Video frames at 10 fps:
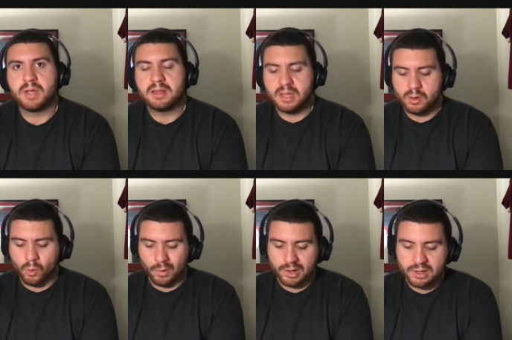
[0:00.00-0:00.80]
I think
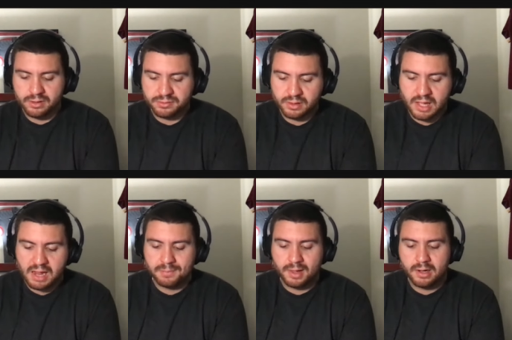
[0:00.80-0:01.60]
Oregon is the
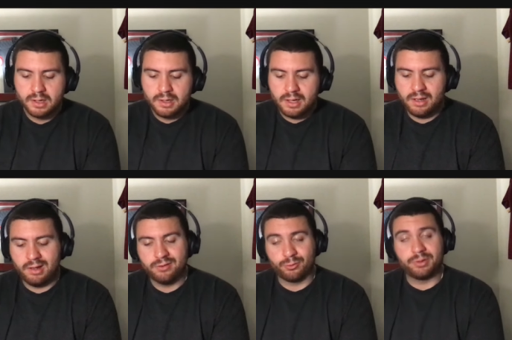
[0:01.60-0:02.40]
game that
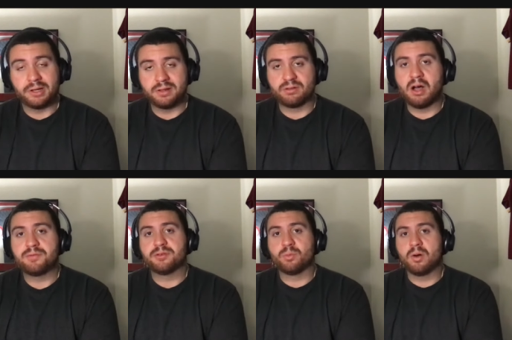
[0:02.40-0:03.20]
is really the
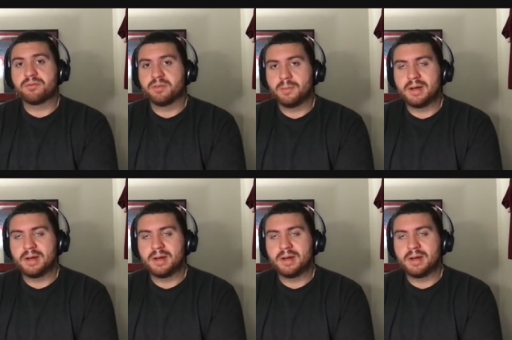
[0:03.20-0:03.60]
toughest one for them.